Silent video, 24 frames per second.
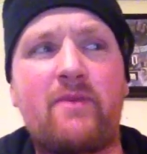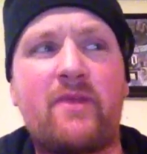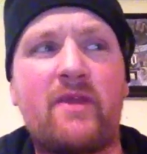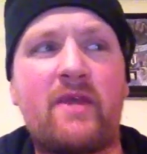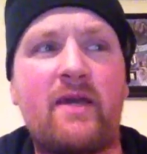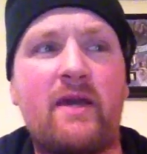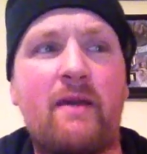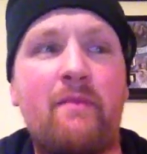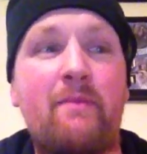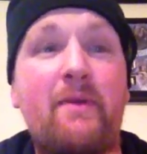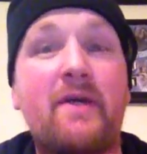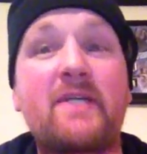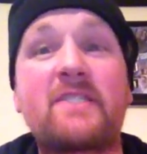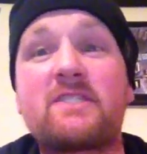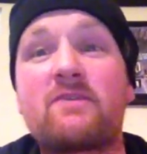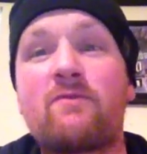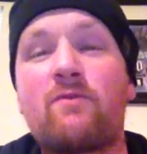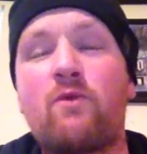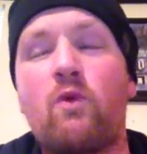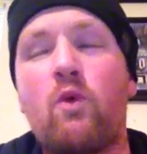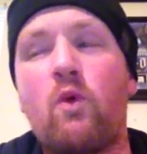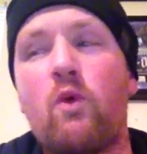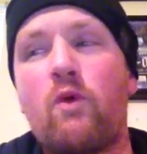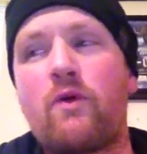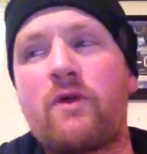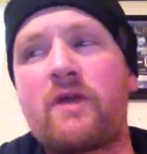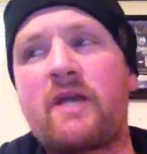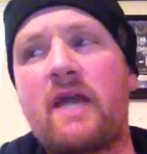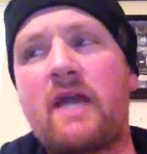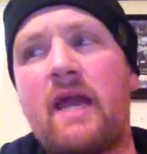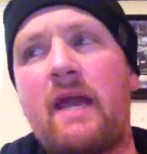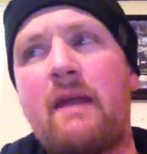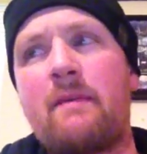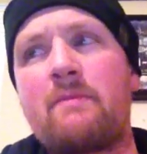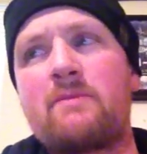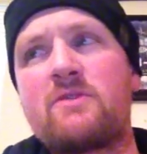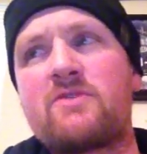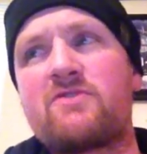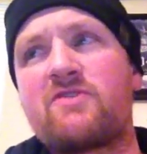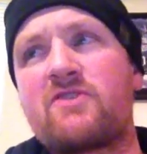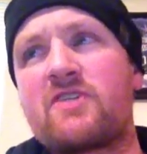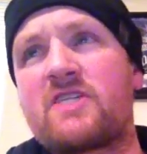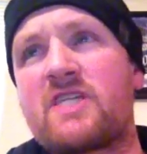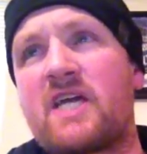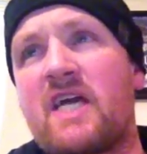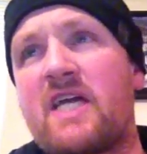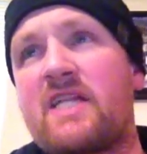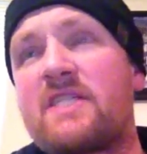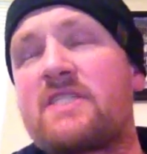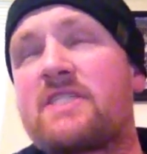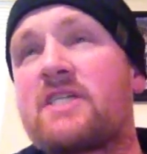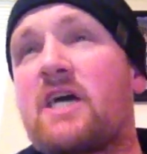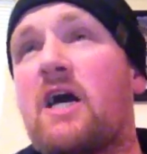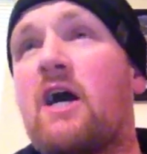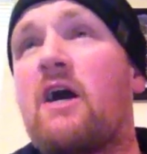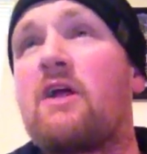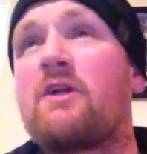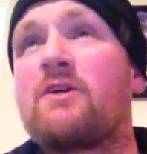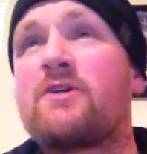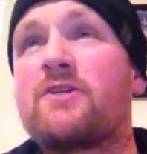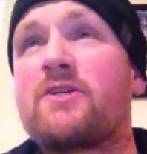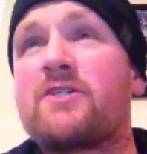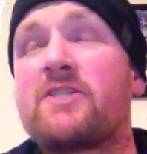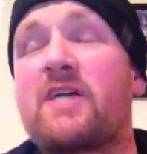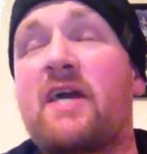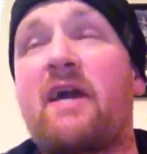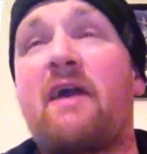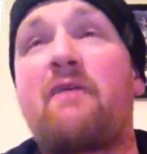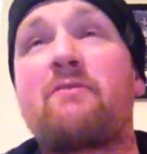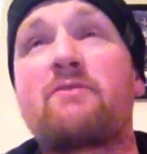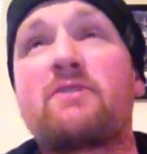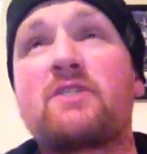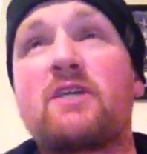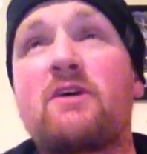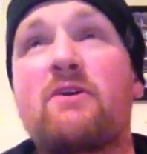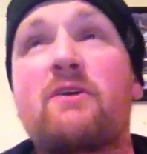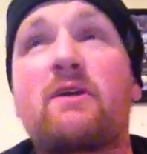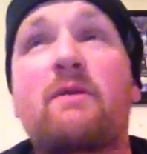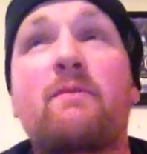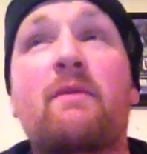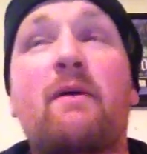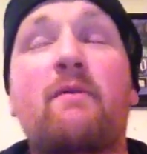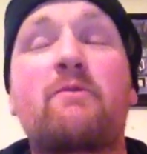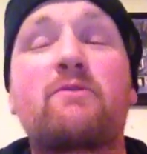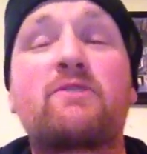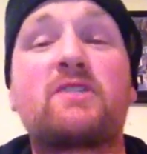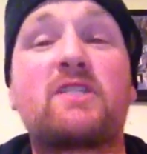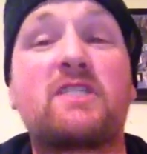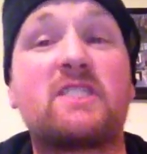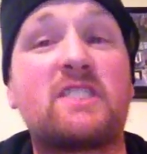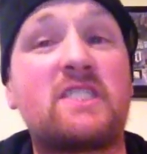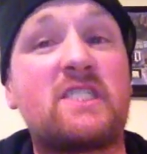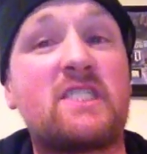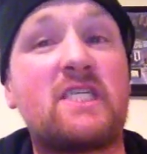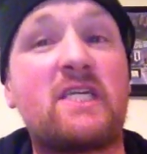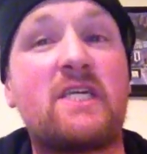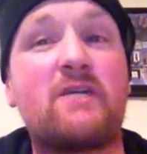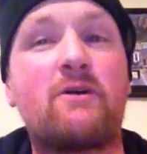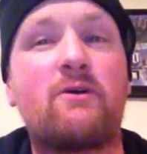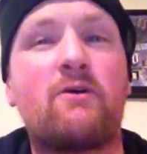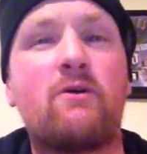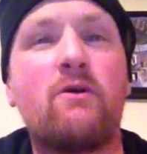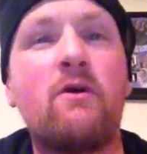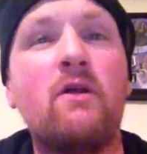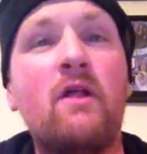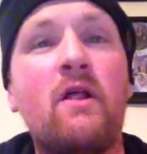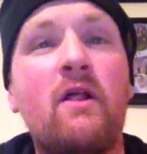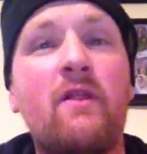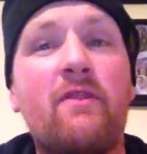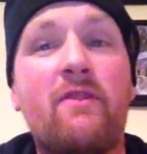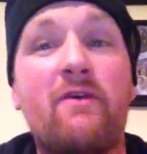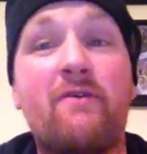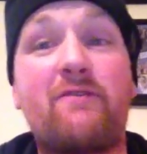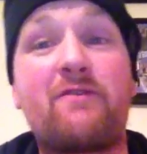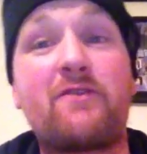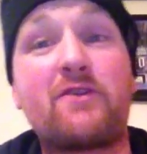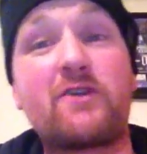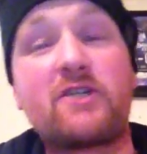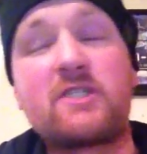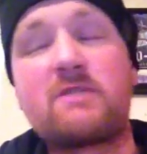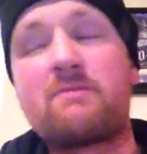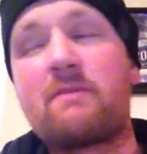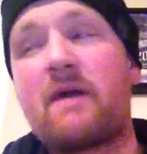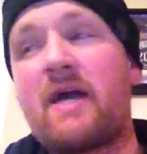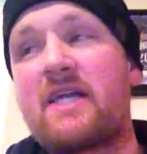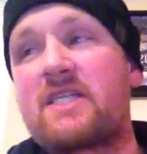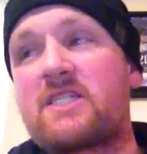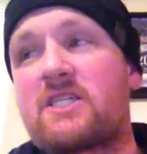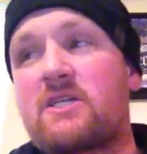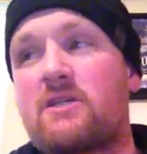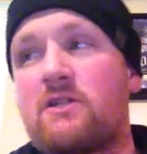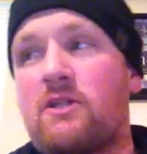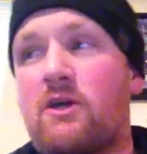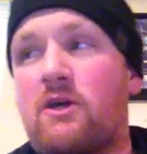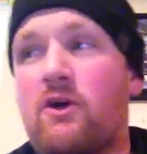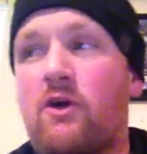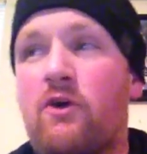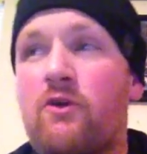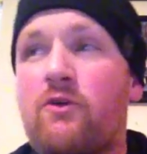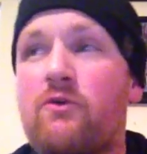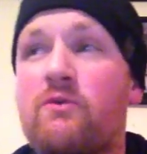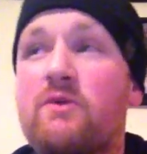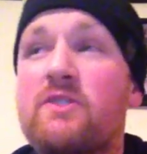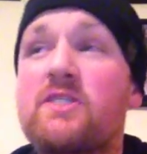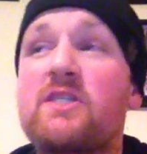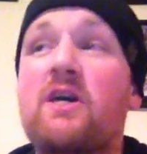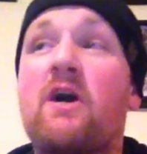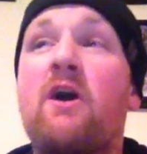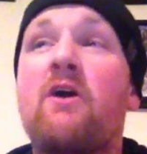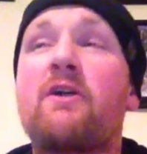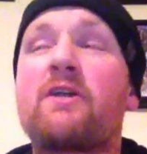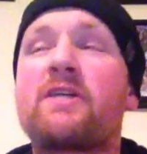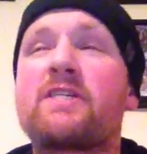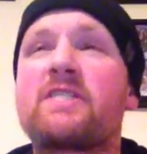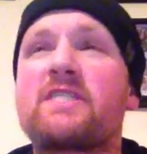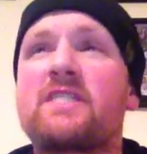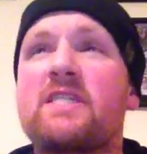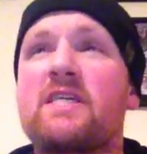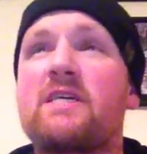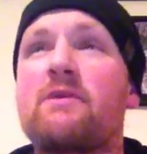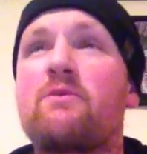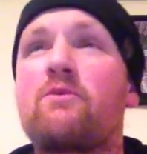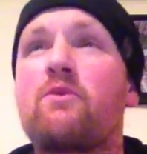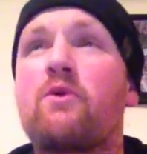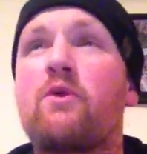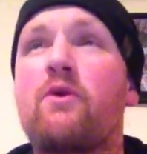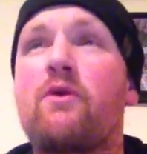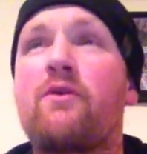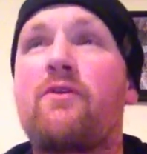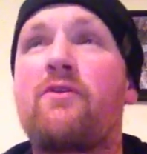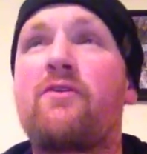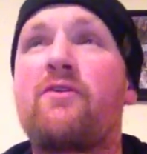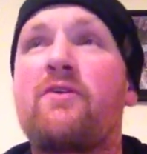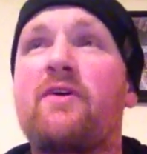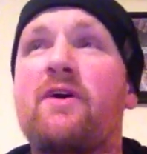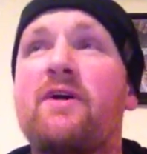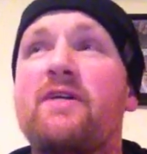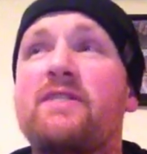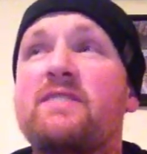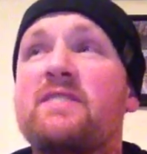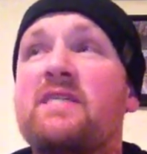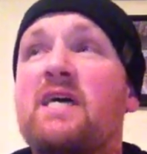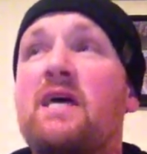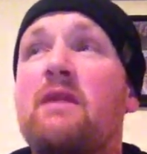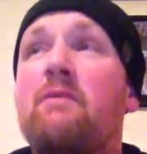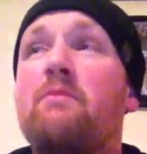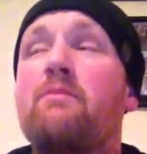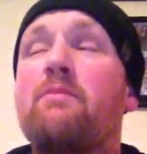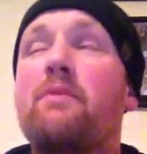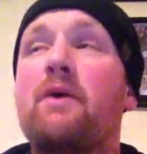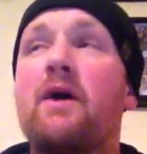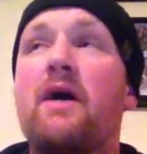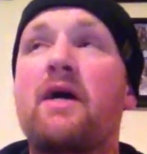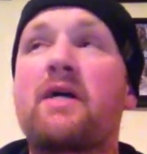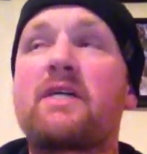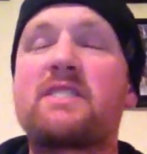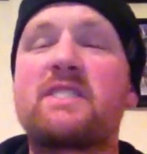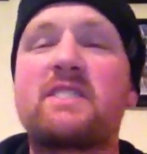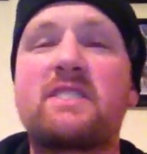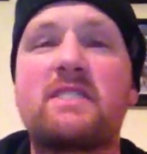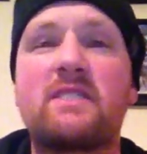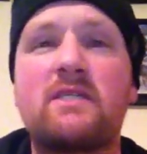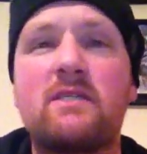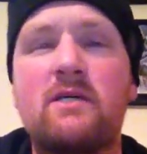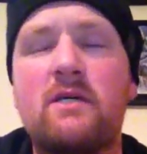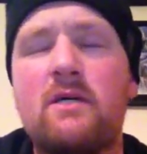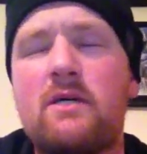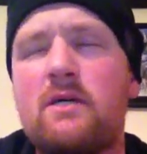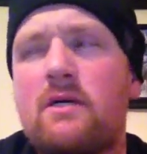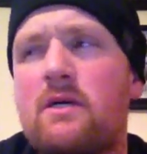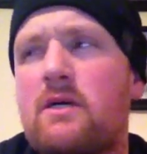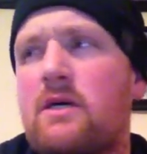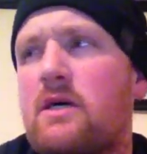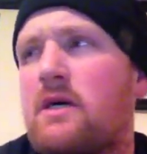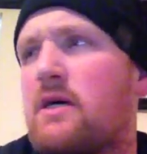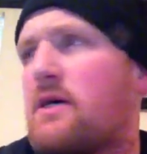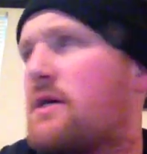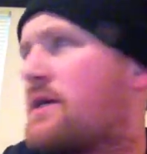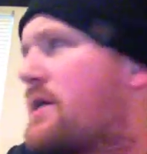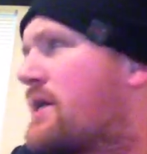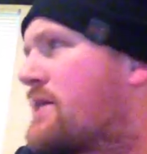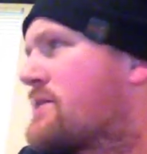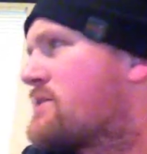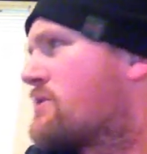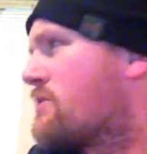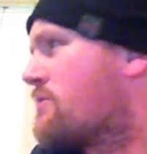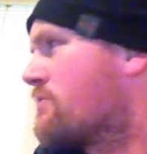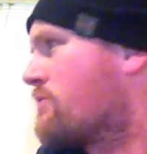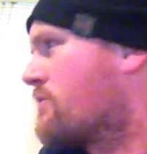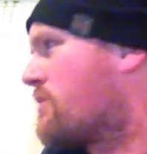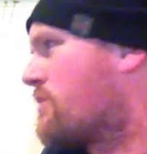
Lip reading: the Best of War Games for $10. I was telling him that was a steal. The first match alone was honestly worth $10. I don't